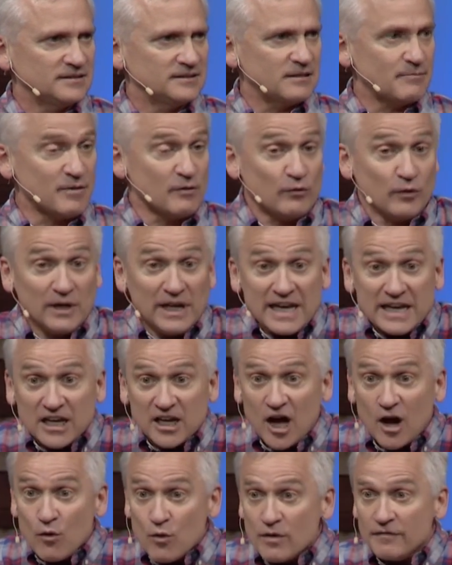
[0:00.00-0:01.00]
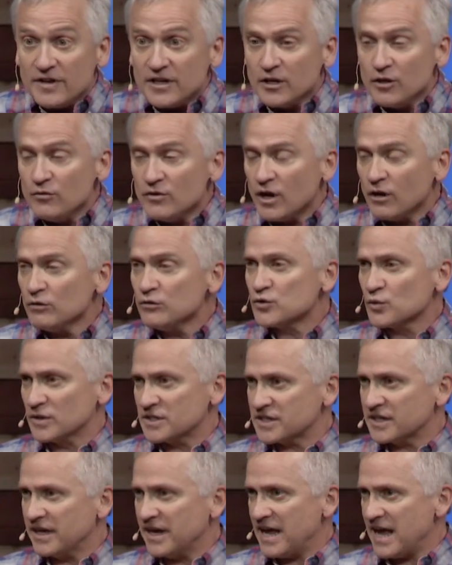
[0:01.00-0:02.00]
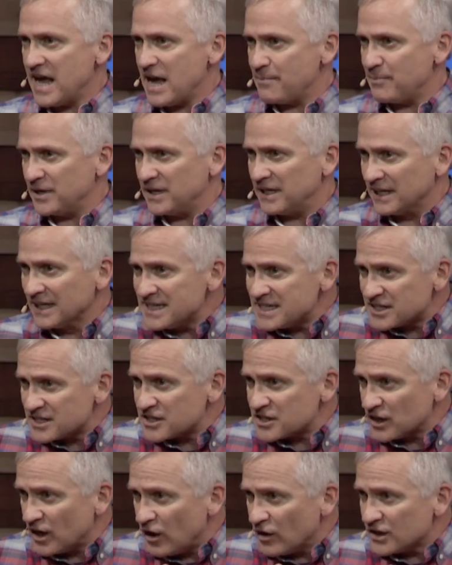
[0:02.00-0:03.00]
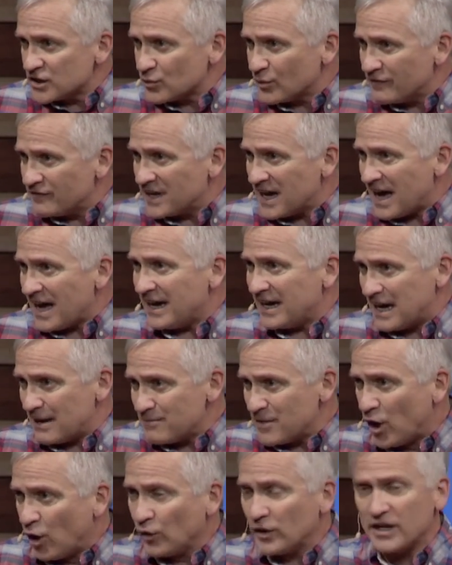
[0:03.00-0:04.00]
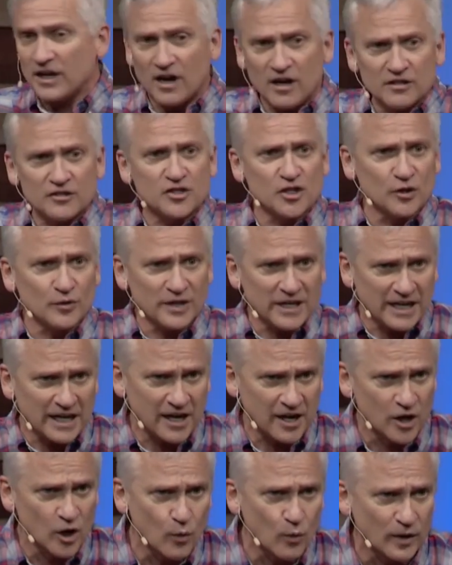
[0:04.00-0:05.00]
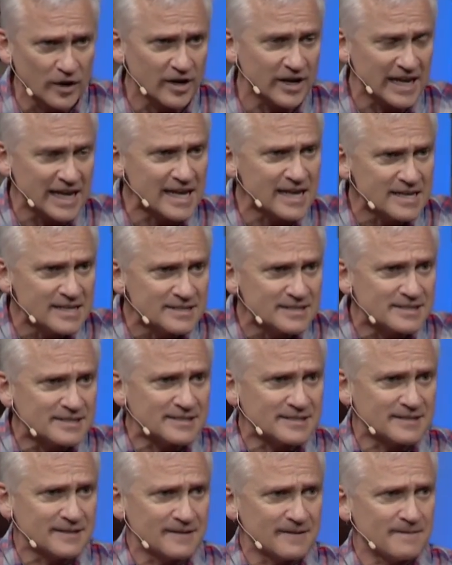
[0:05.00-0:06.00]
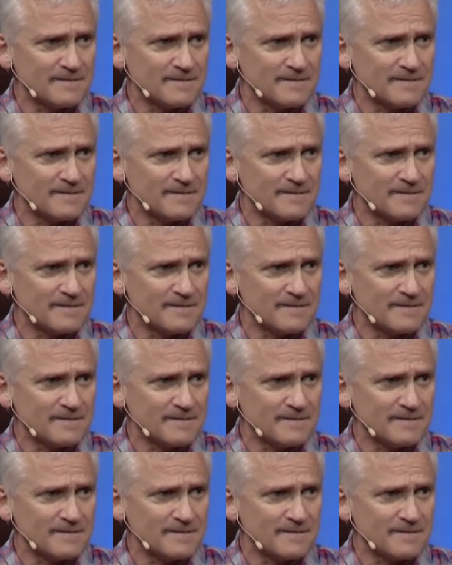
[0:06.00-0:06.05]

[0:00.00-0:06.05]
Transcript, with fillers: I mean, if we let go of it, who knows what's going to happen? At least as long as we've got it, I'm holding on to it and I know where it is.